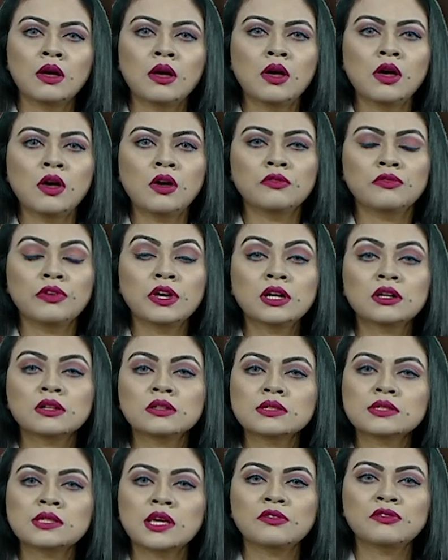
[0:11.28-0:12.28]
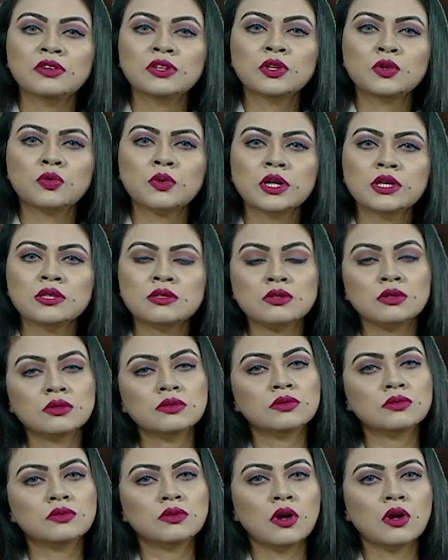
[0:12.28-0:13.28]
Vehicles have increased on the
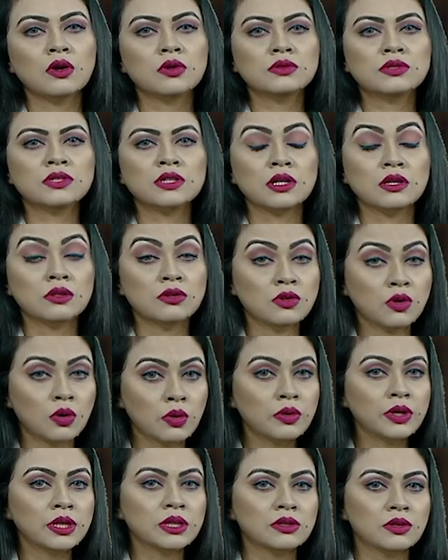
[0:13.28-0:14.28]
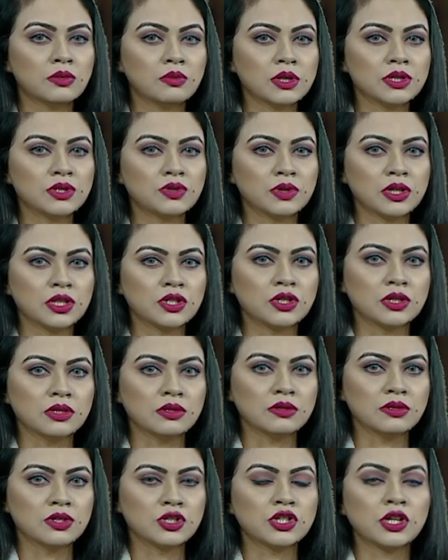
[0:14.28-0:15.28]
roads ignoring the
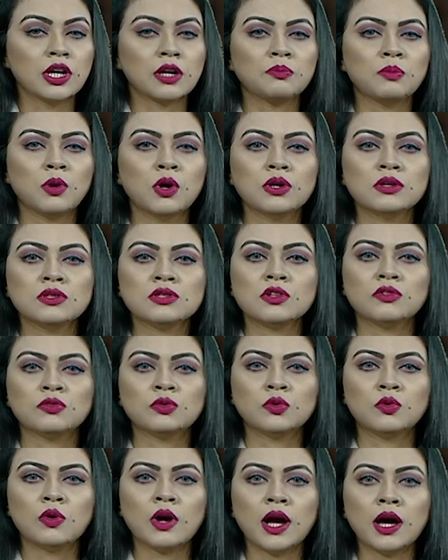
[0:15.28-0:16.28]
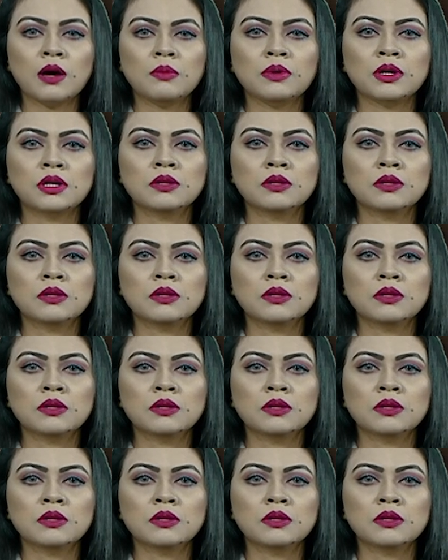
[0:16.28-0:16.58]
restrictions. Checkpoints of RAB and